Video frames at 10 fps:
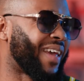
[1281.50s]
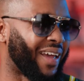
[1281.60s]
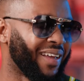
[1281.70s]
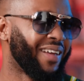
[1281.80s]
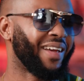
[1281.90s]

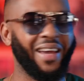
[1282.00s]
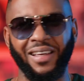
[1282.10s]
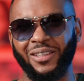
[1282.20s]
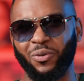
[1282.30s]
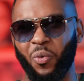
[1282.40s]
there,
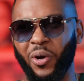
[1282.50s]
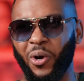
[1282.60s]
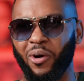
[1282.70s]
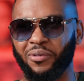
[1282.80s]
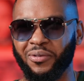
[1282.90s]
and it just went
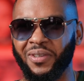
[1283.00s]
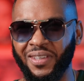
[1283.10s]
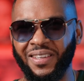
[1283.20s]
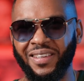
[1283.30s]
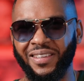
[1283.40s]
off.
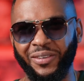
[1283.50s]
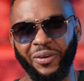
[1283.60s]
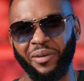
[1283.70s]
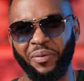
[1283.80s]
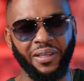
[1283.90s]
You
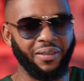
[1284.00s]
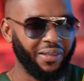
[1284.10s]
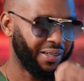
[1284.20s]
know what I mean?